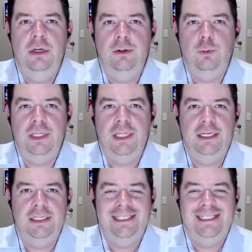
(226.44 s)

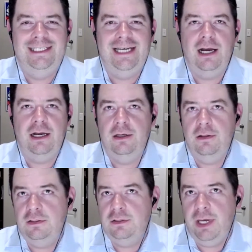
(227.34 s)
related to DACA
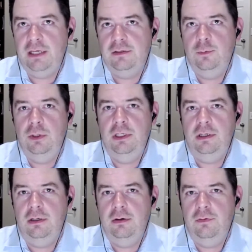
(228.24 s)
this past
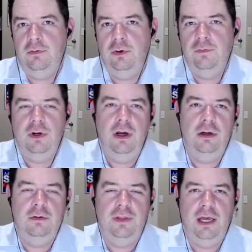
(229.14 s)
week for over
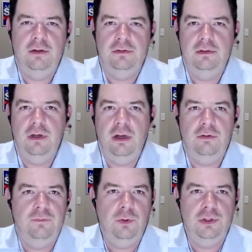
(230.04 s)
100,000,
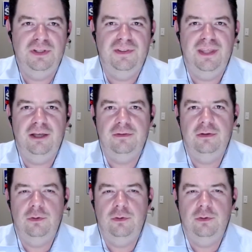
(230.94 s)
114,000